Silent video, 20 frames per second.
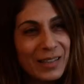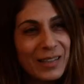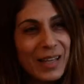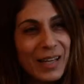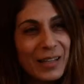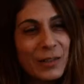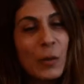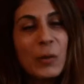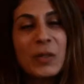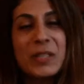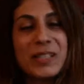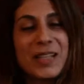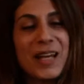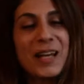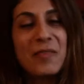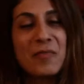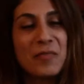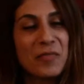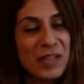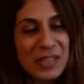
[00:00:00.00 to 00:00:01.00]
Yeah, no, it's not
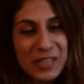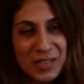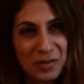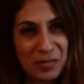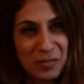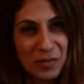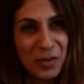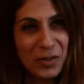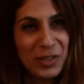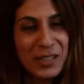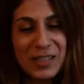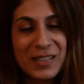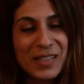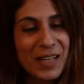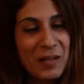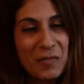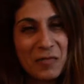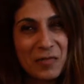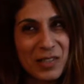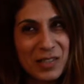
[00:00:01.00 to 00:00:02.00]
a festival. It's
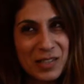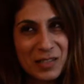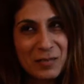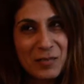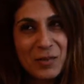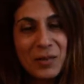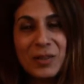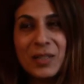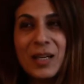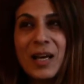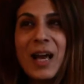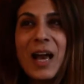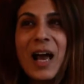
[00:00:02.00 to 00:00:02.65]
not a festival.